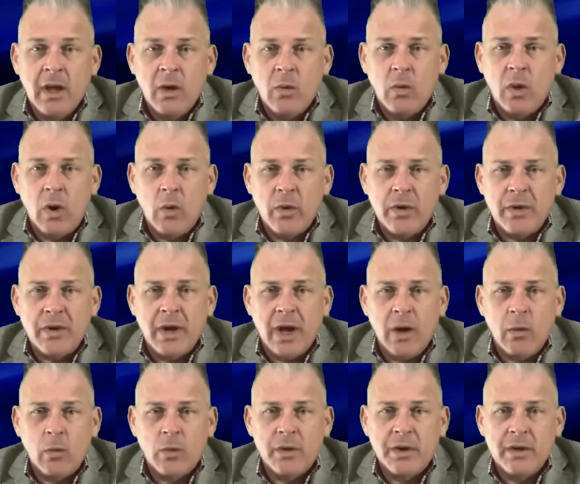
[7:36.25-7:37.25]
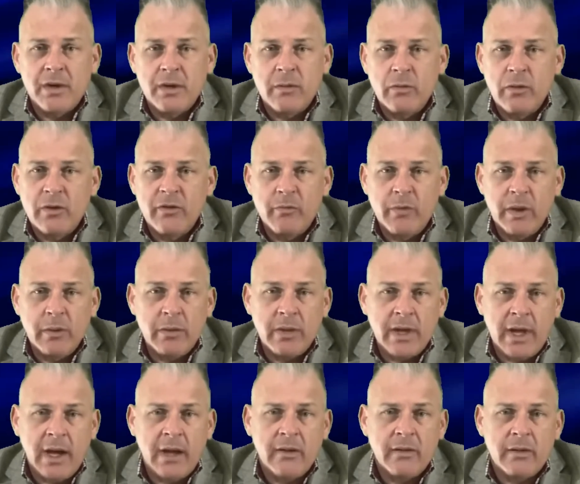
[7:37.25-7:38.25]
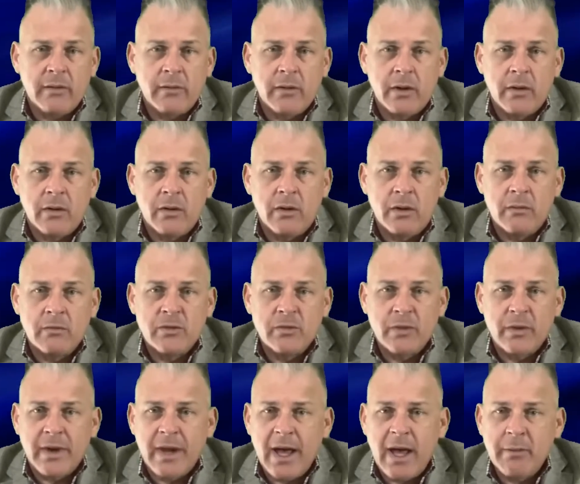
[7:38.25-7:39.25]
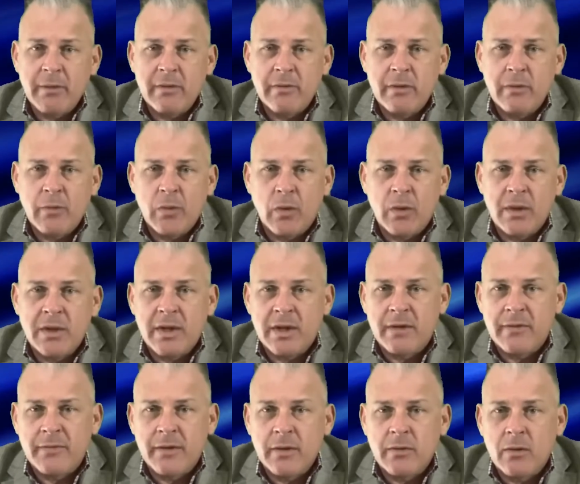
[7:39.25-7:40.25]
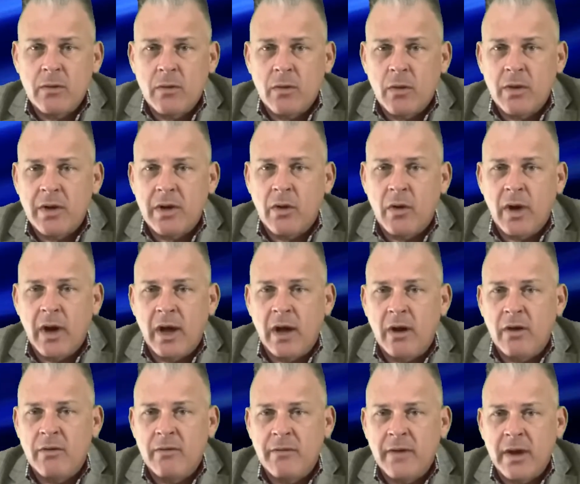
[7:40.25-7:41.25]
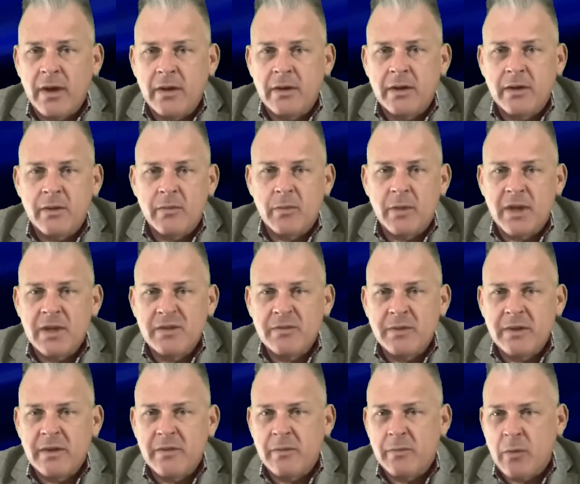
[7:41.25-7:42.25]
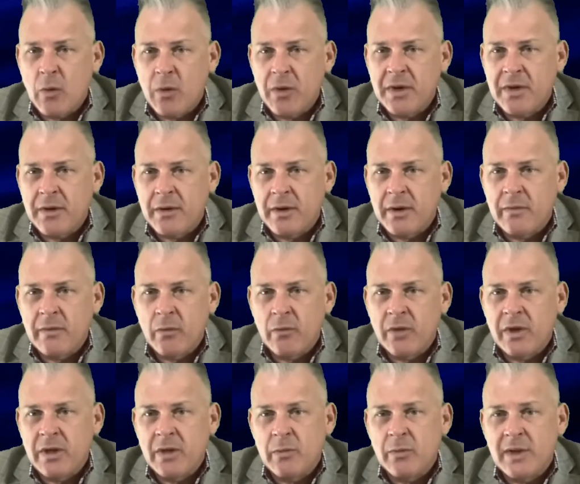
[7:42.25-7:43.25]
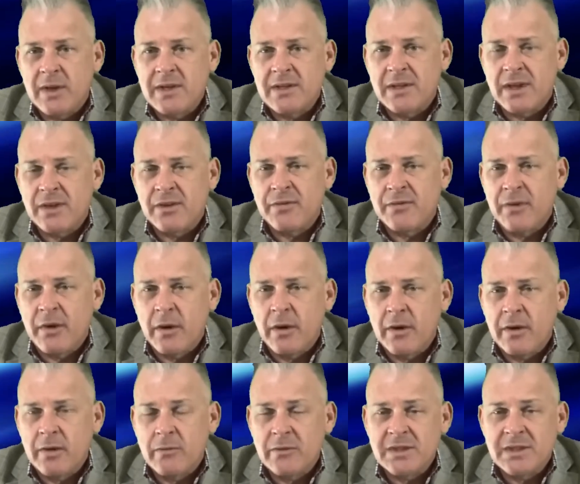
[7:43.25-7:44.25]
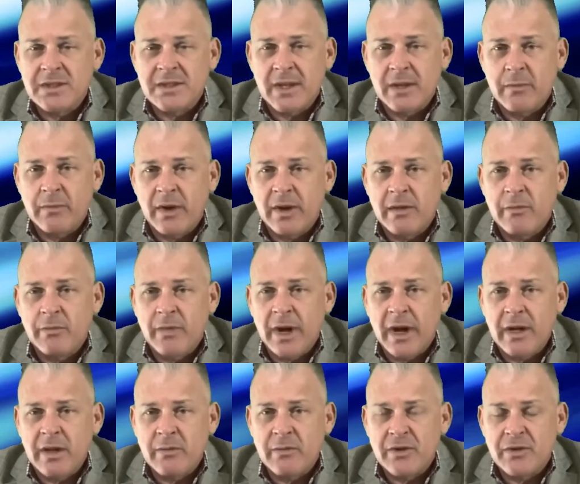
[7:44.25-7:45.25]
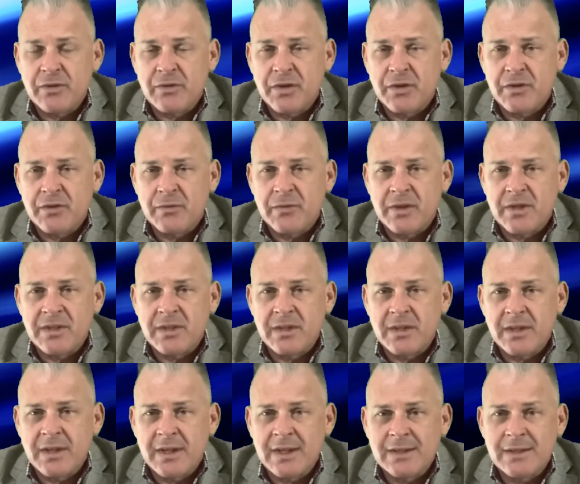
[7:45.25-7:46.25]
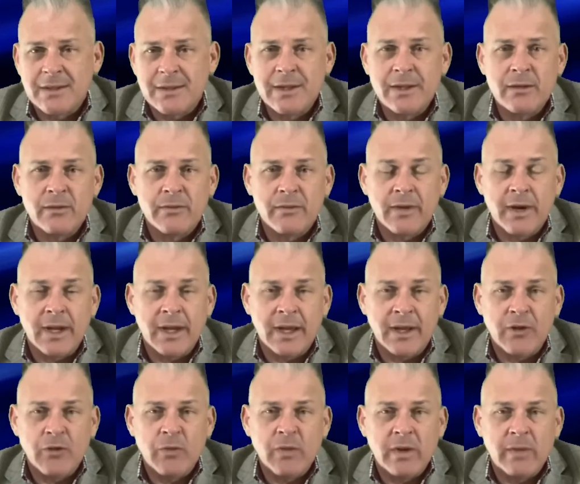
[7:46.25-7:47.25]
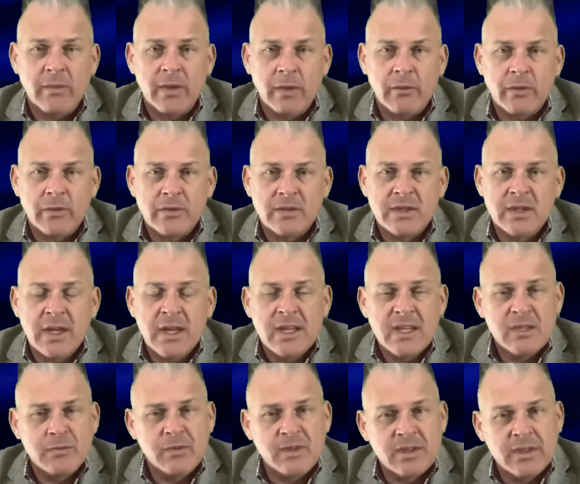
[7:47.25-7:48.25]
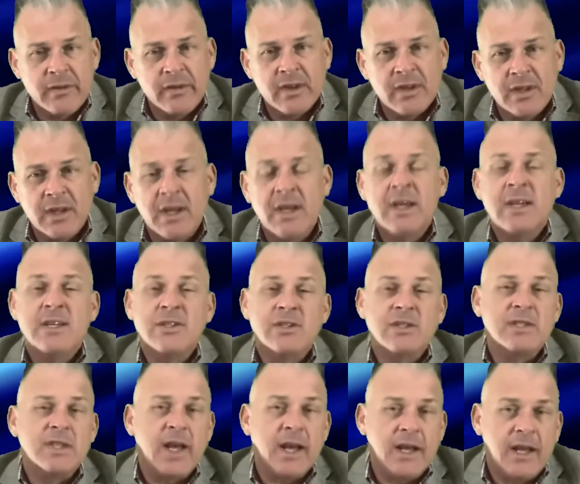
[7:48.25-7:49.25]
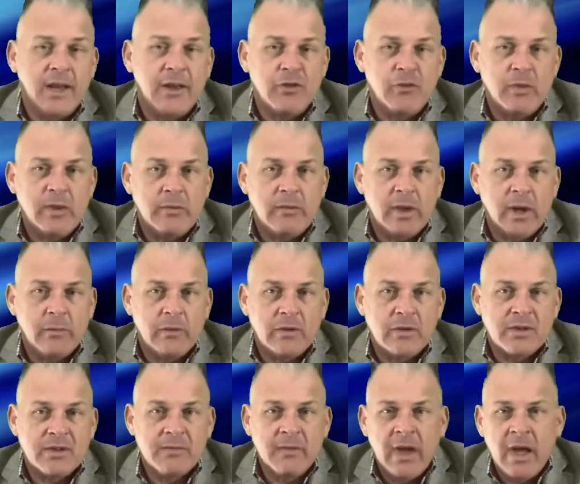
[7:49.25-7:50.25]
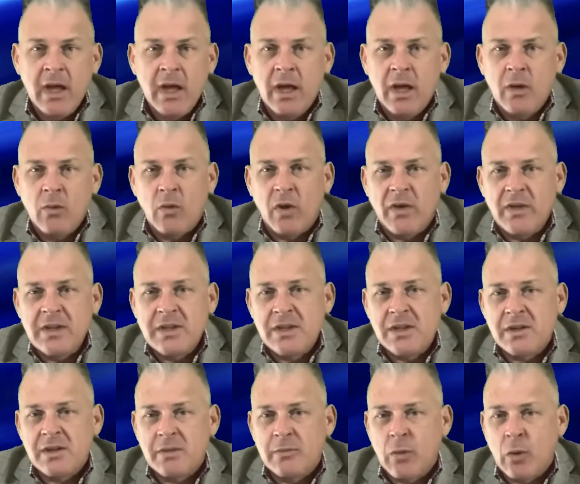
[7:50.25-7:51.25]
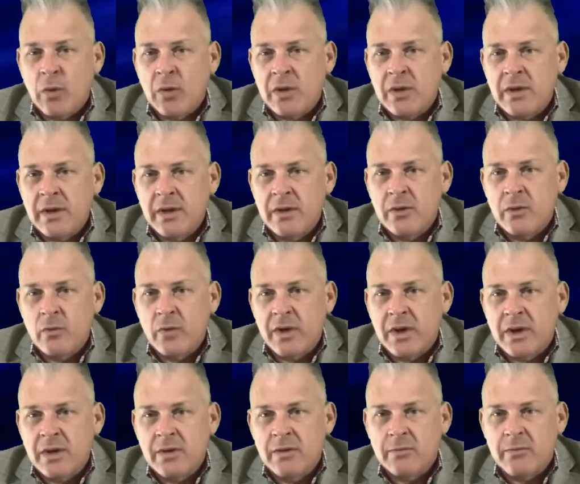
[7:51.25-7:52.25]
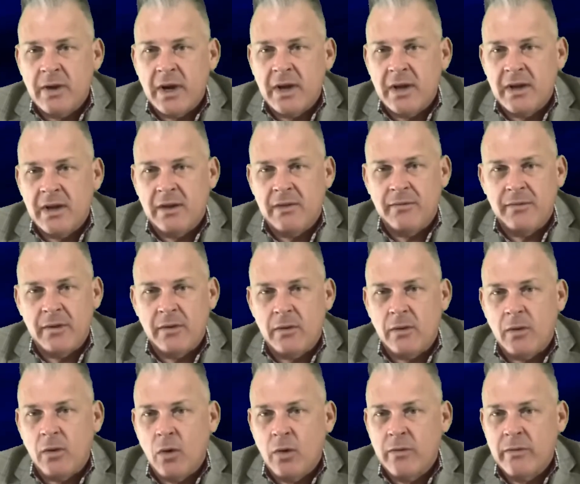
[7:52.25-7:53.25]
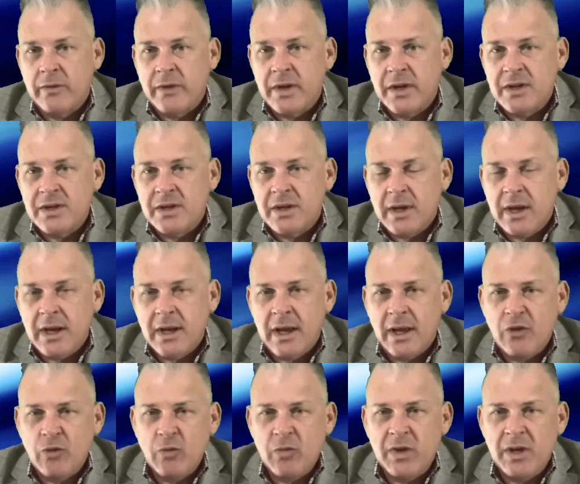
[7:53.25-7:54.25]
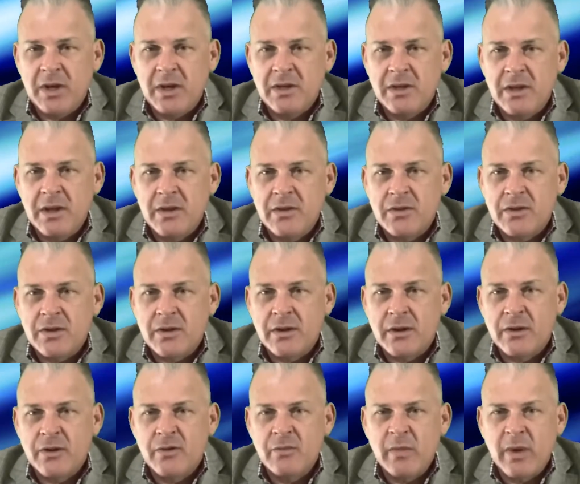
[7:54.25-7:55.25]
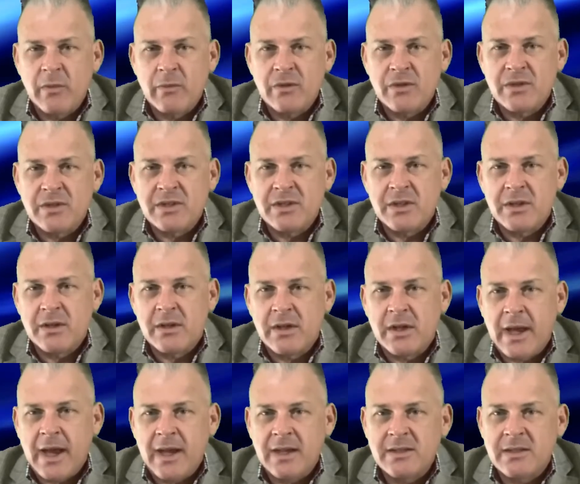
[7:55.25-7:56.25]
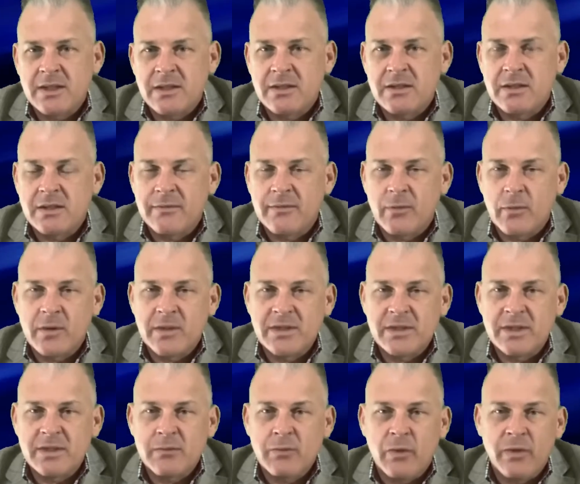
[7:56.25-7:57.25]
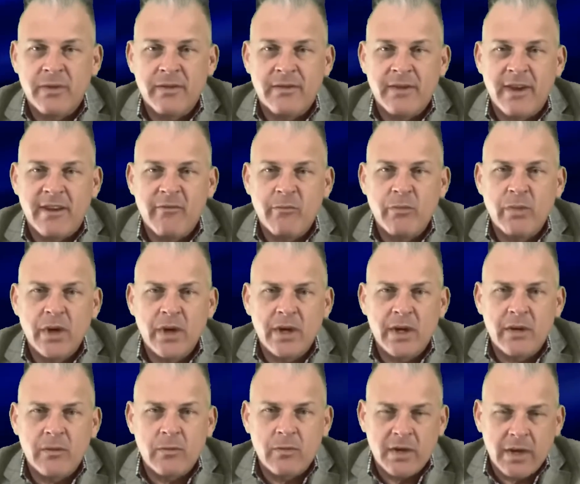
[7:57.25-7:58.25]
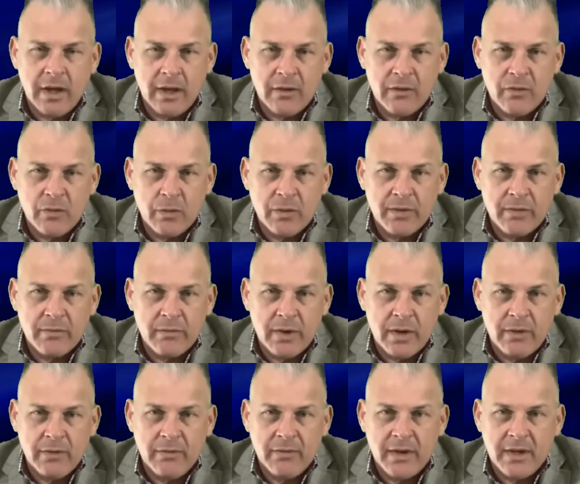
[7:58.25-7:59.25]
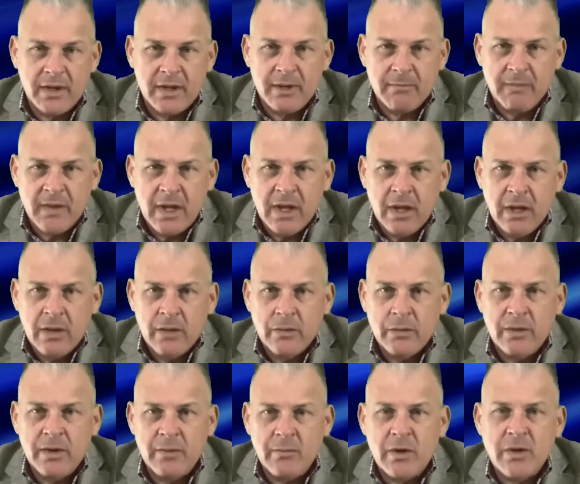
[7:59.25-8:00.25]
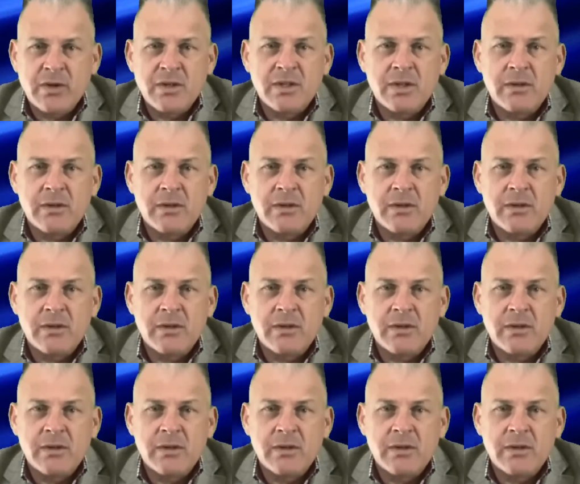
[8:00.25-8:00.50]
While we are not working to move people out of their rental homes, we are happy to report that a federal court in Ohio found that the placement of the moratorium that went into place last fall and was extended by the Biden administration recently is illegal for NAHB members, specifically just NAHB members. While this is an important legal win to rein in federal overreach, NAHB continues to urge members to seek access to the $46.5 billion worth of rental funding through the Emergency